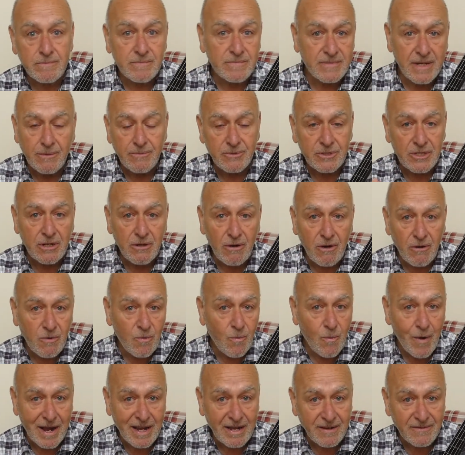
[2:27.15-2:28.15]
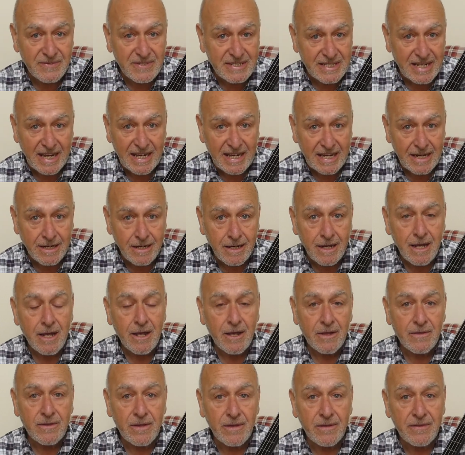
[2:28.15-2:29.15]
that was a long way of saying
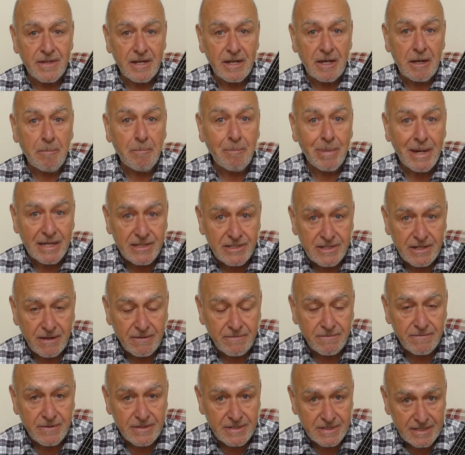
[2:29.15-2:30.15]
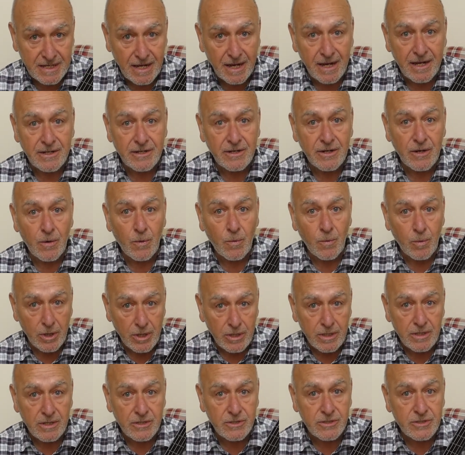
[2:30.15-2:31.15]
that the passive side
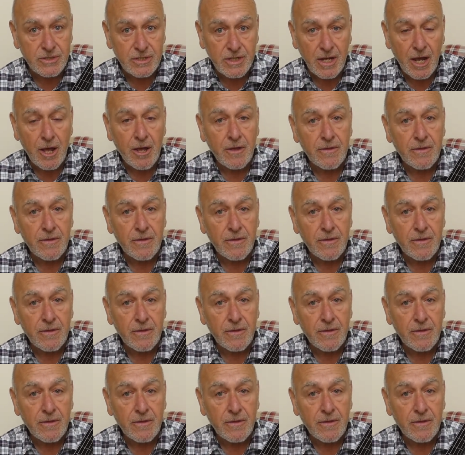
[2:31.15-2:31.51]
works.